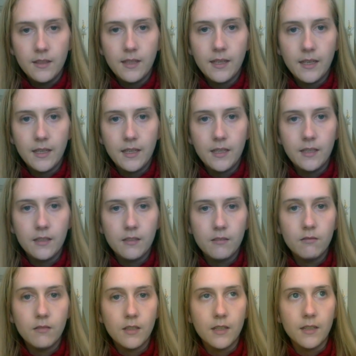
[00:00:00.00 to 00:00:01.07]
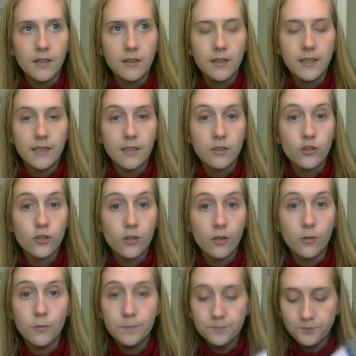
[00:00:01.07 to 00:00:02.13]
a
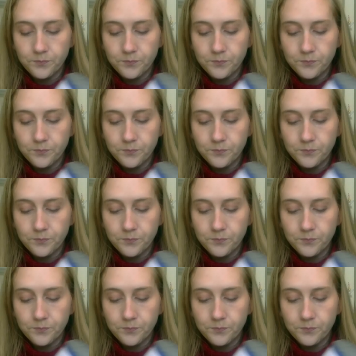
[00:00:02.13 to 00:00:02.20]
show.